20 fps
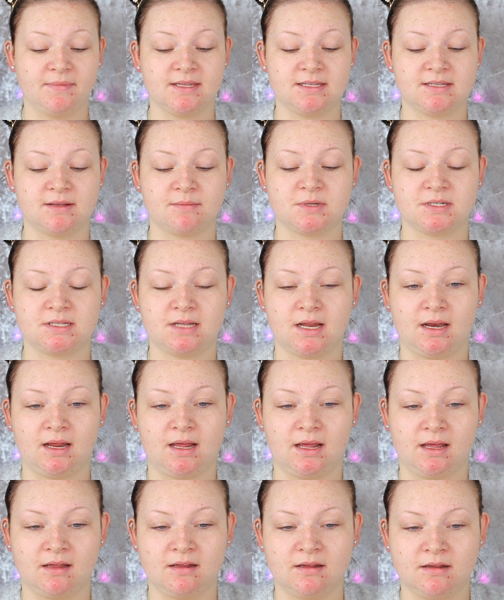So I'm just going
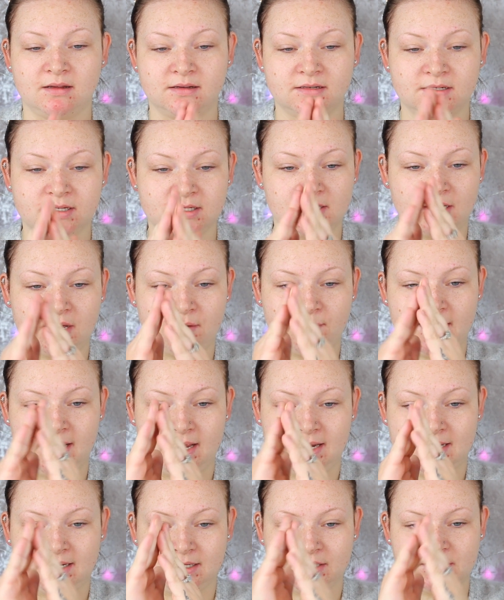to go
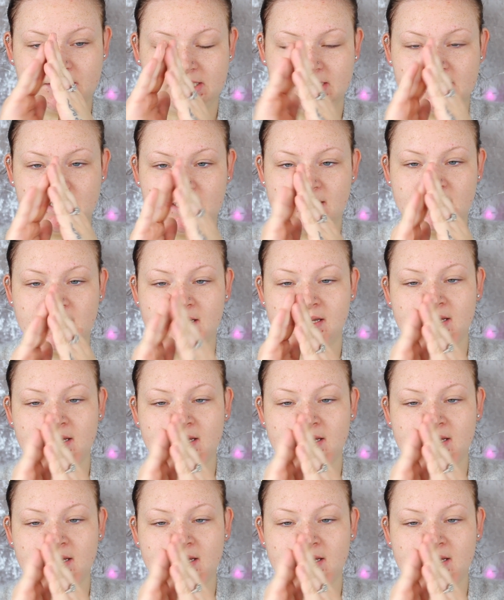in and